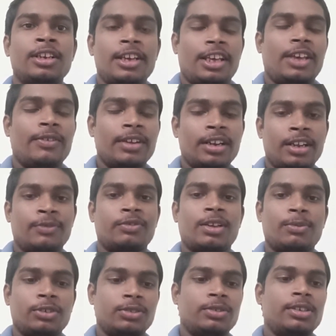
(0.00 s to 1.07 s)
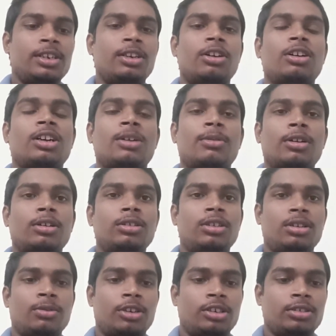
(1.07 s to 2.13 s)
Even if suppose we will talk about
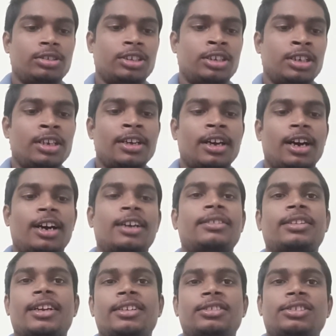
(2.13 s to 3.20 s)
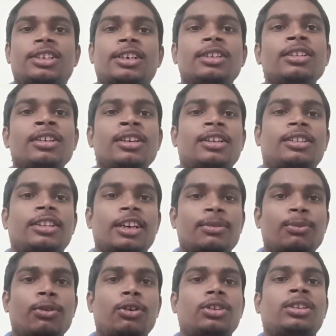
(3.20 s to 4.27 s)
what to say earth and sun, then
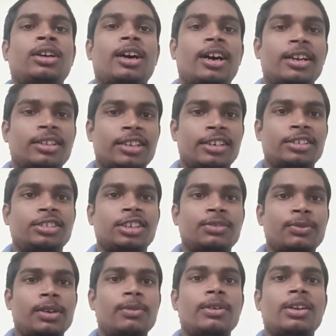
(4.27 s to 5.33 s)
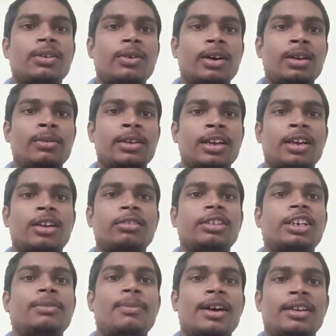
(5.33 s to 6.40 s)
both earth and sun will be revolving around
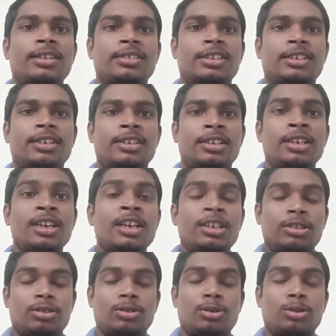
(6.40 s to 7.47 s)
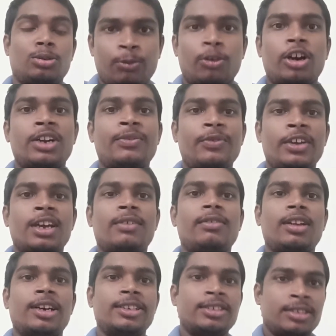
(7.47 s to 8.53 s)
that barycentre. So what we have
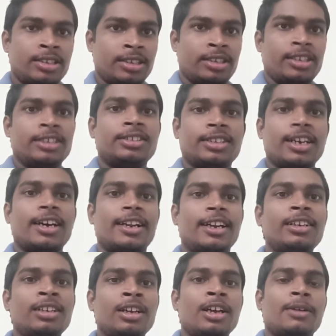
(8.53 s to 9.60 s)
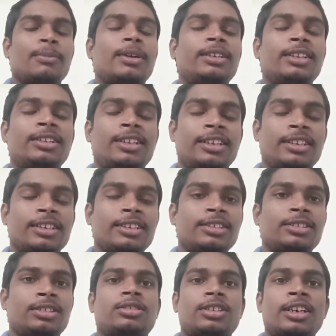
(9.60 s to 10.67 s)
learned is correct, but the thing
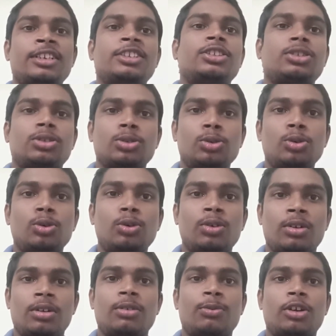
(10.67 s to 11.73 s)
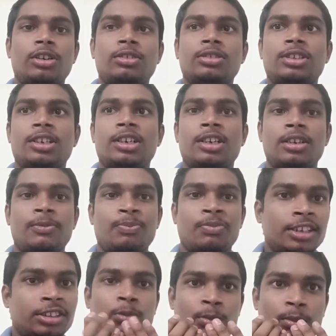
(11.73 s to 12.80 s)
is sun is too what to say
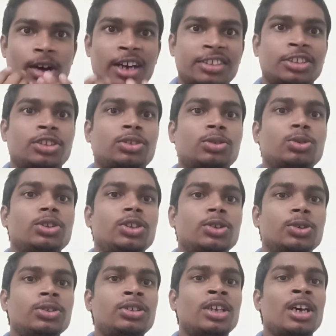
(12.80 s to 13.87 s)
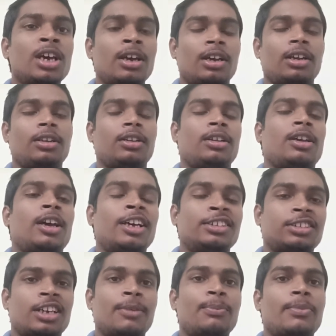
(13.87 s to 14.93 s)
its mass is too huge as
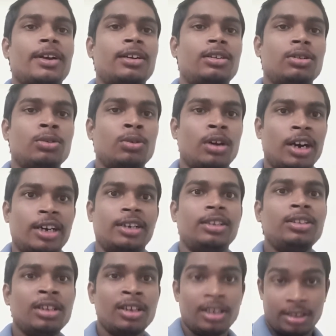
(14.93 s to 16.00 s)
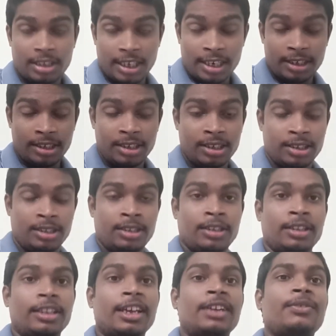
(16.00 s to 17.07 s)
compared to earth. And
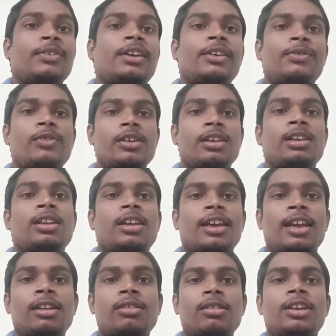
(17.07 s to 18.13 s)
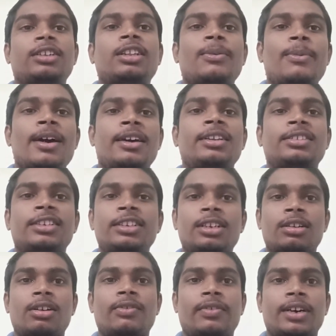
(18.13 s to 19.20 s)
then if we will calculate the barycentre
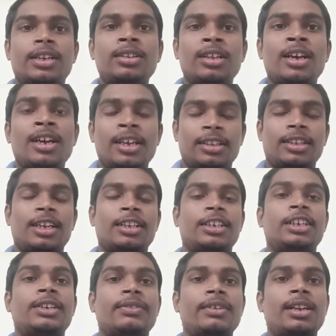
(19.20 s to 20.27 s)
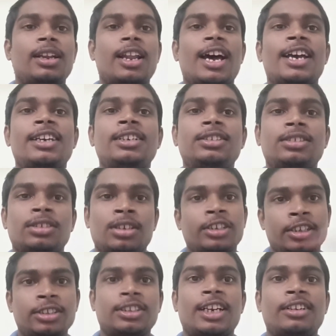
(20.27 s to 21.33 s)
of earth, then it will lies
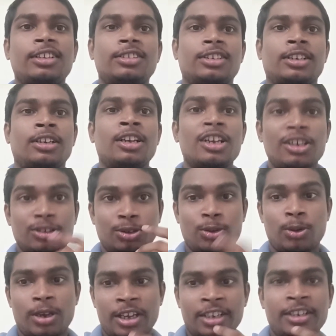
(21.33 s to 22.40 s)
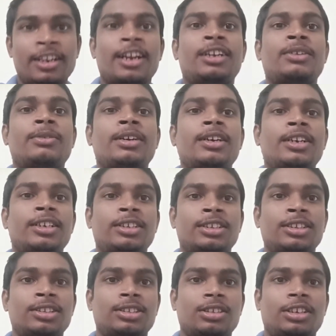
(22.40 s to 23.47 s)
inside the sun. So in that way it
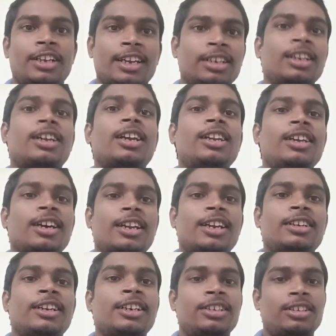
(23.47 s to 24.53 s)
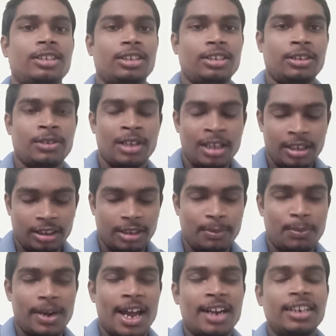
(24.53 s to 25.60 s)
is technically correct that the
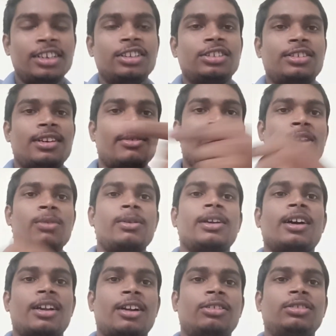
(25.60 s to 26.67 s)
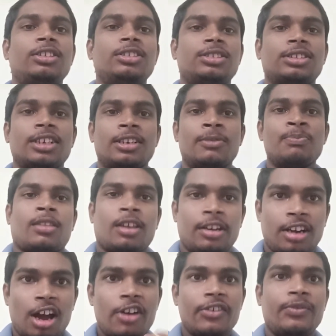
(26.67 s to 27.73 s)
planet is revolving around the sun.
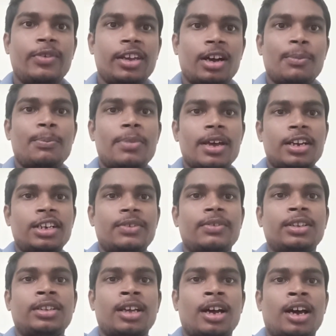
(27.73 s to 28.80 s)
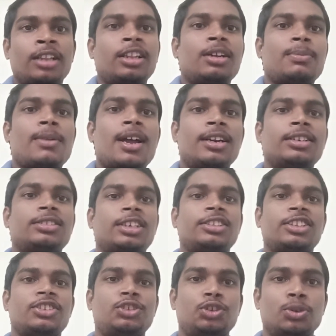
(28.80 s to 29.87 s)
Now if we compare it with other planets such
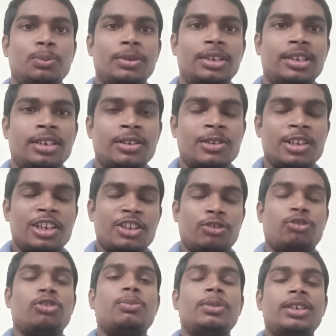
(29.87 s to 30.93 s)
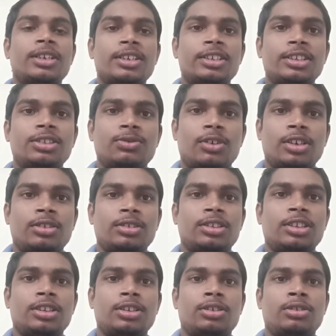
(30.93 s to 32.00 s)
as Jupiter, Jupiter is what to
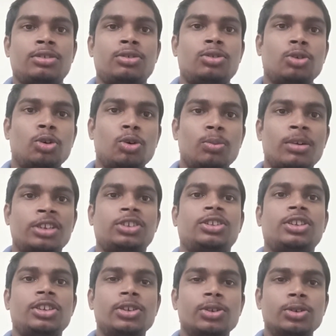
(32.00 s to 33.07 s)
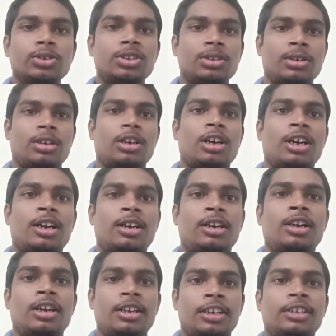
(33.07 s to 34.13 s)
say too much huge and
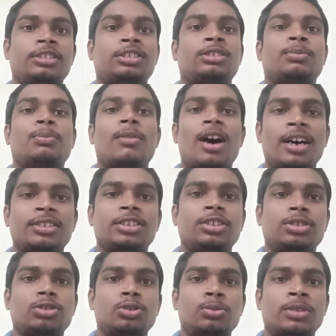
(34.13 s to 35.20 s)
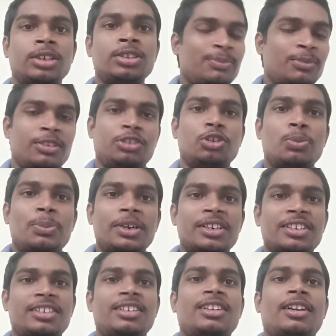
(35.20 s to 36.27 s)
its mass is too much.
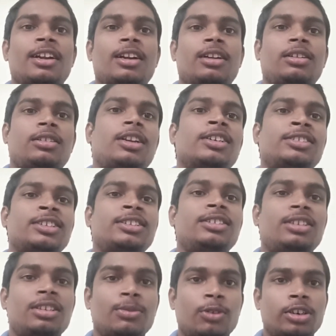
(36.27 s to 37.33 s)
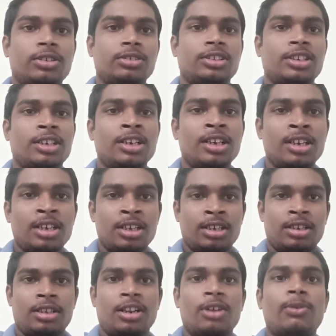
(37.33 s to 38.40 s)
Jupiter doesn't what to say
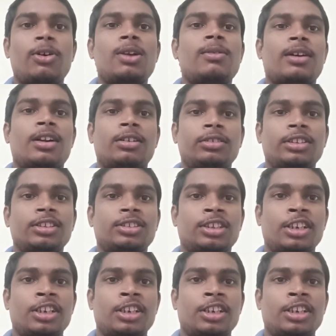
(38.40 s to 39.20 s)
revolve around the sun.